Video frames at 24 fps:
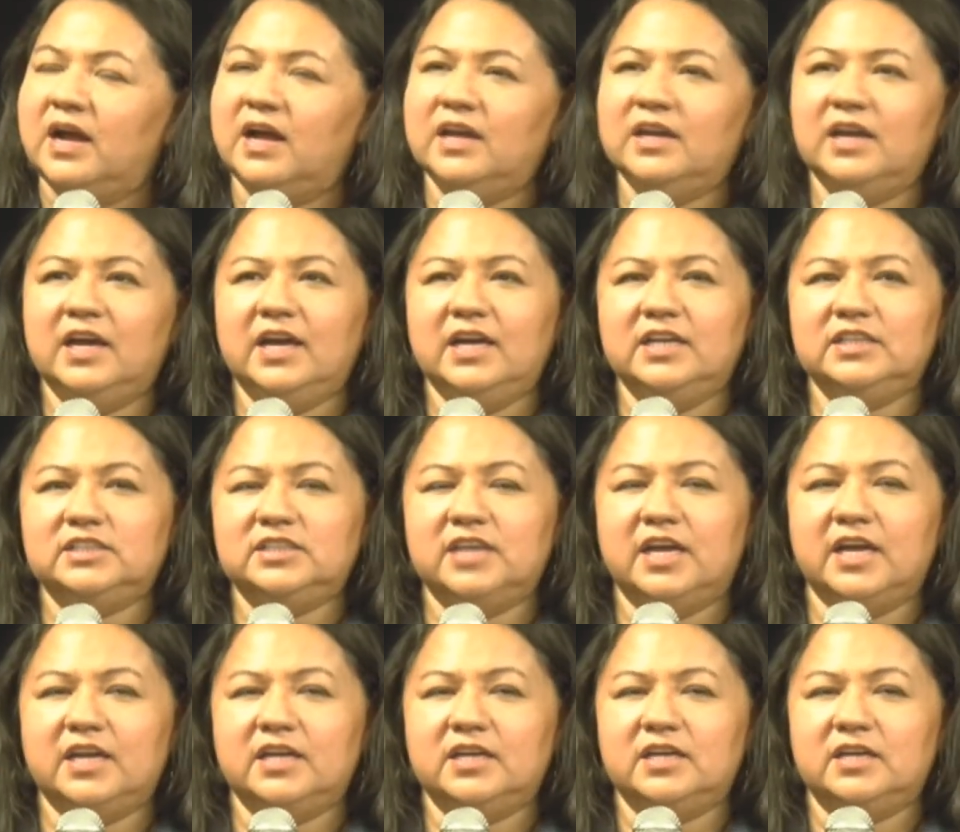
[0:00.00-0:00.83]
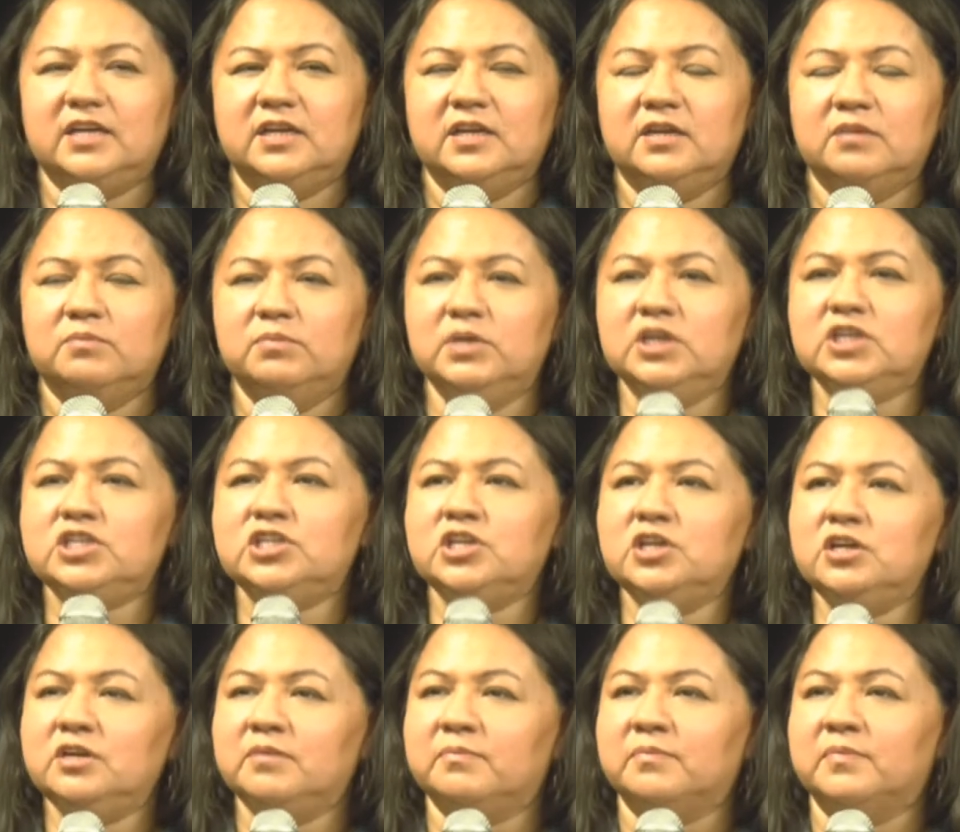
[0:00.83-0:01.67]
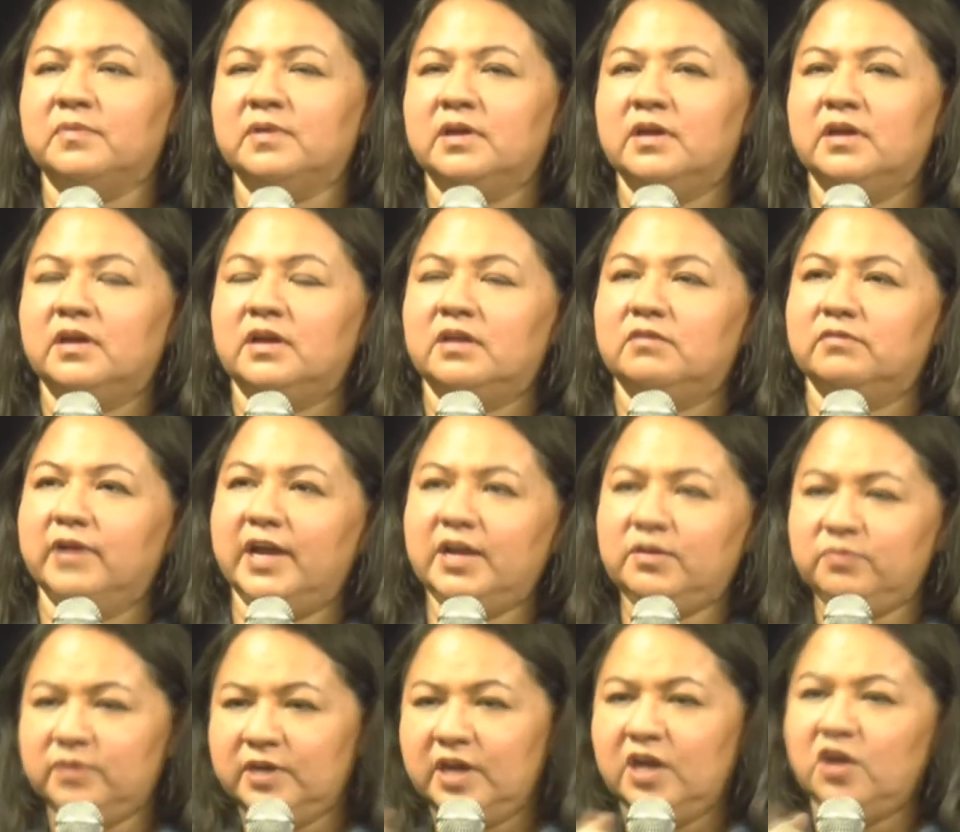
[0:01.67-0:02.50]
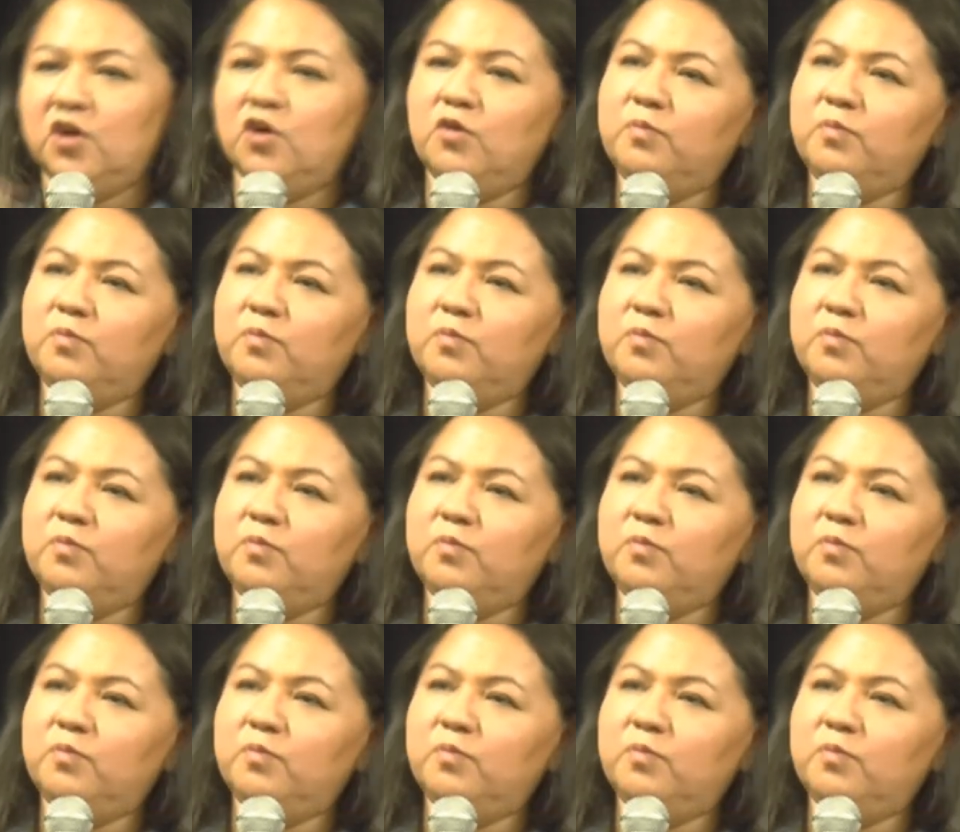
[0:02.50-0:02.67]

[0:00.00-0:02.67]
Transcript: And I said, Musham, right when I